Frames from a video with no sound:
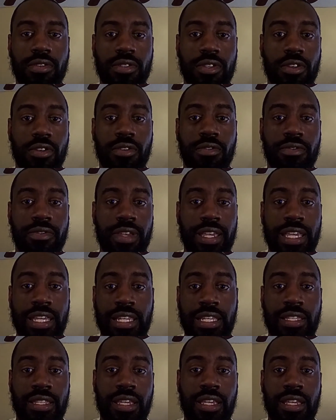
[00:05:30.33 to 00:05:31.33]
So if
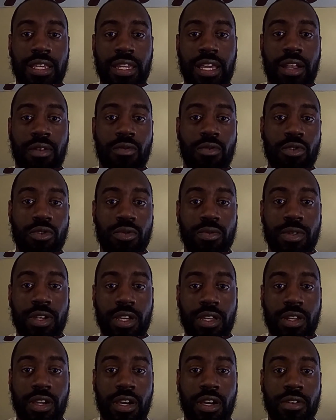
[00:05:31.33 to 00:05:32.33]
anything in that room
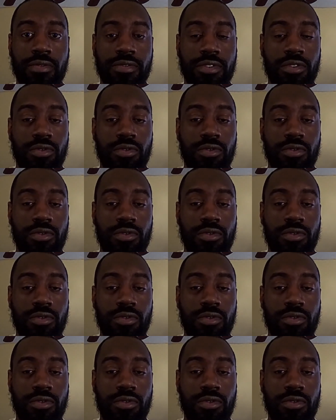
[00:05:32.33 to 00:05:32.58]
cut off,